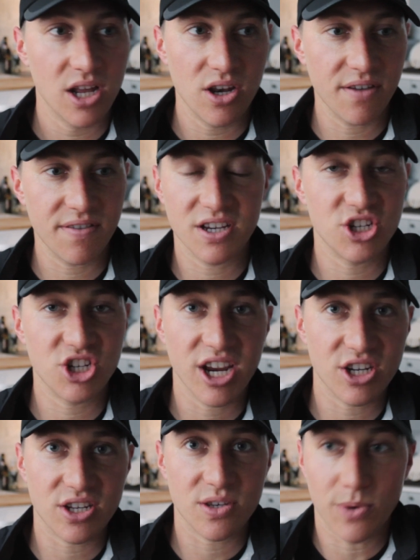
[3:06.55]
Nothing's
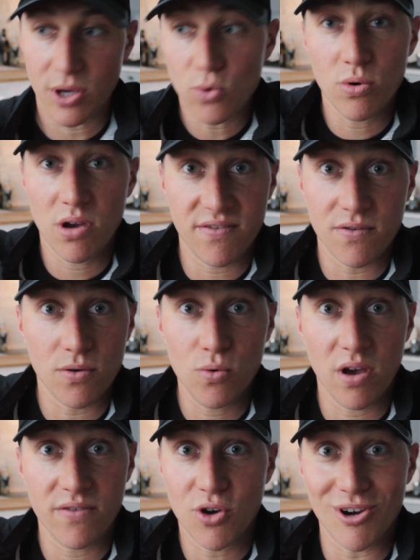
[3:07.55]
changed this week. All
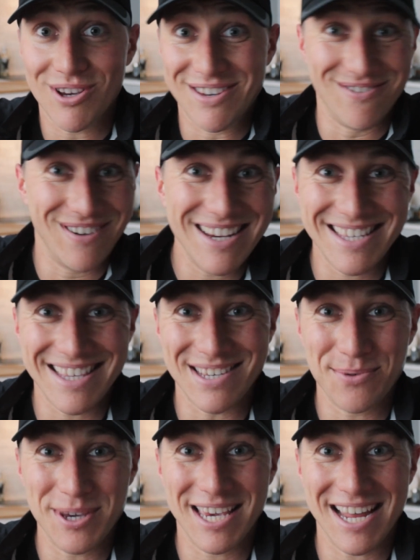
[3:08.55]
I've got is a race
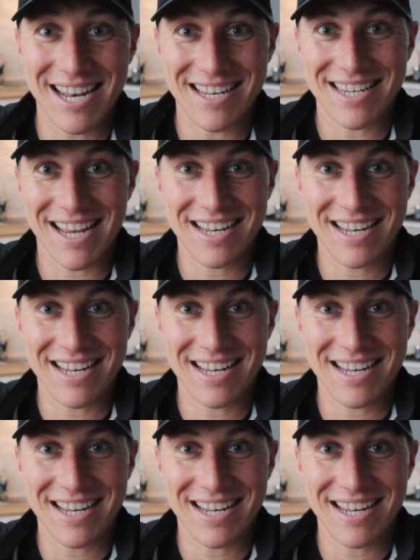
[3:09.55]
this weekend,